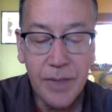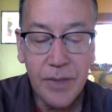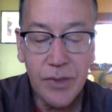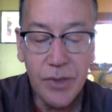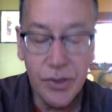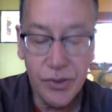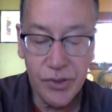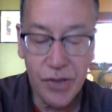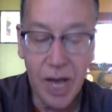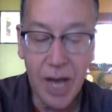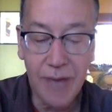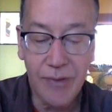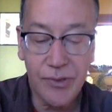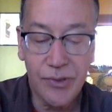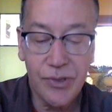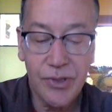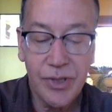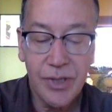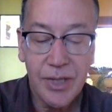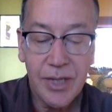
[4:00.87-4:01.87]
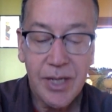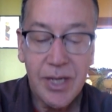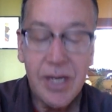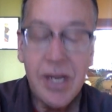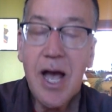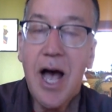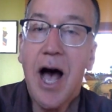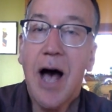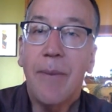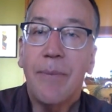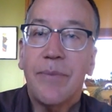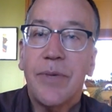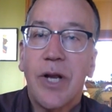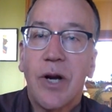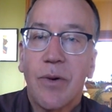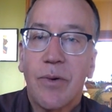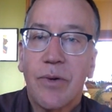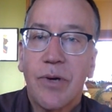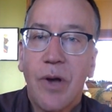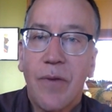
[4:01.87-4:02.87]
discussed.
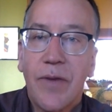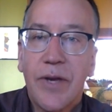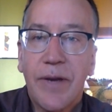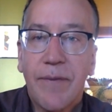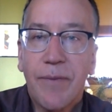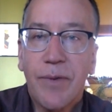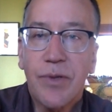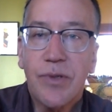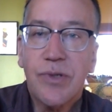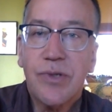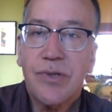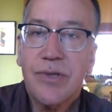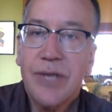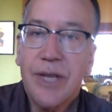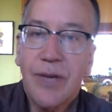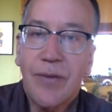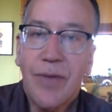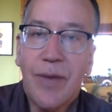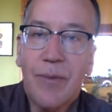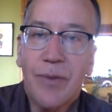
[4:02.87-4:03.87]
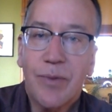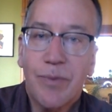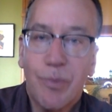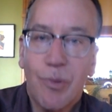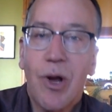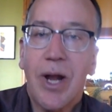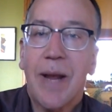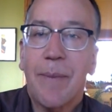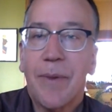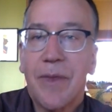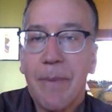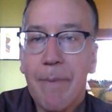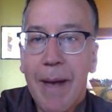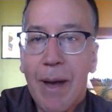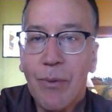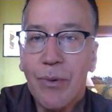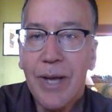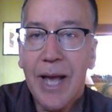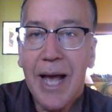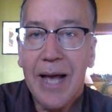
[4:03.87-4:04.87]
Know the difference, that was brought up in the
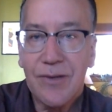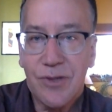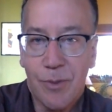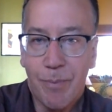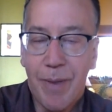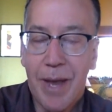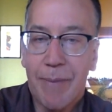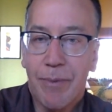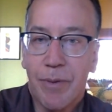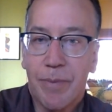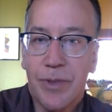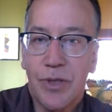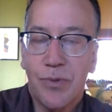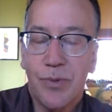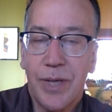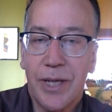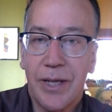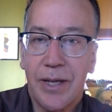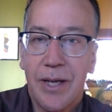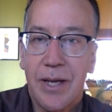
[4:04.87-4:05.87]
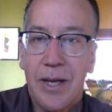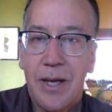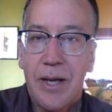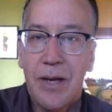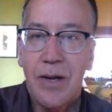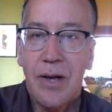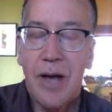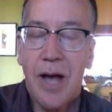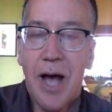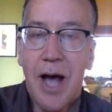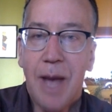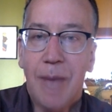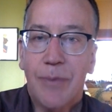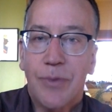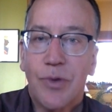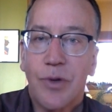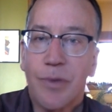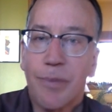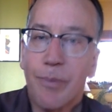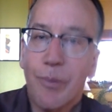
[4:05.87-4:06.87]
Mountcastle paper between
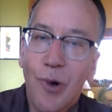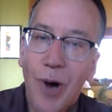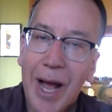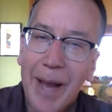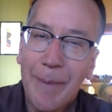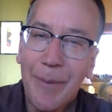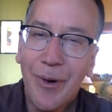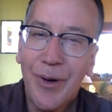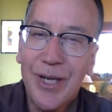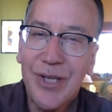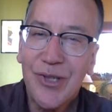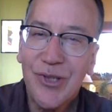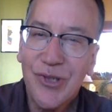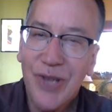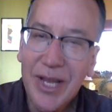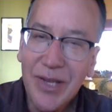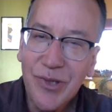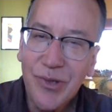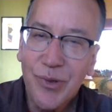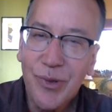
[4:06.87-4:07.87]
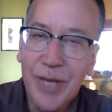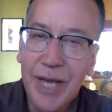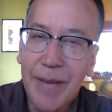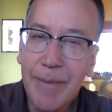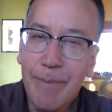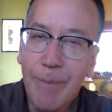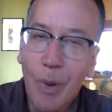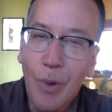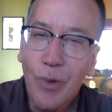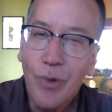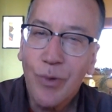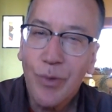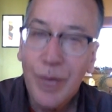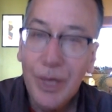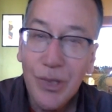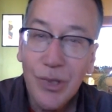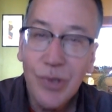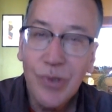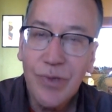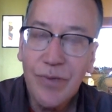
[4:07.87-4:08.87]
sort of primary sensory and motor
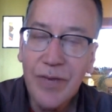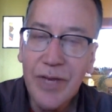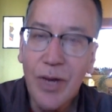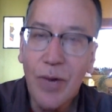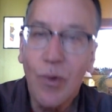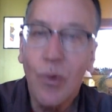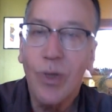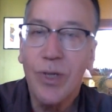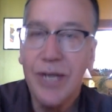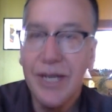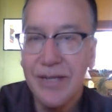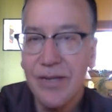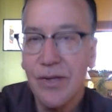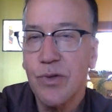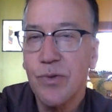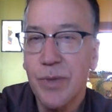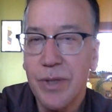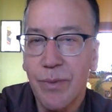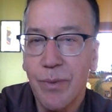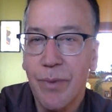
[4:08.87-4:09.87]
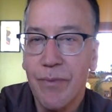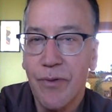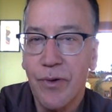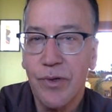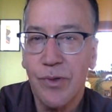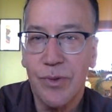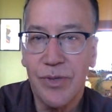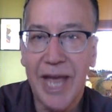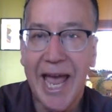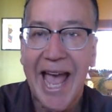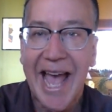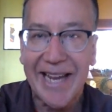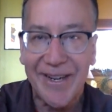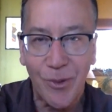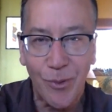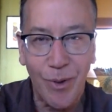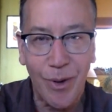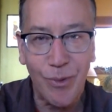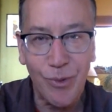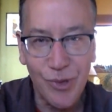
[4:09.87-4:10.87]
regions of neocortex. Those we refer to as
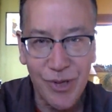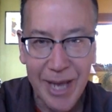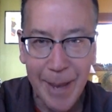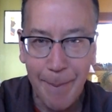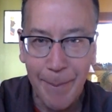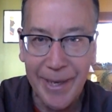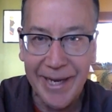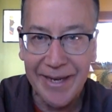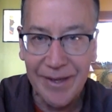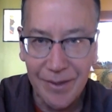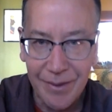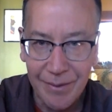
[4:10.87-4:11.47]
heterotypic,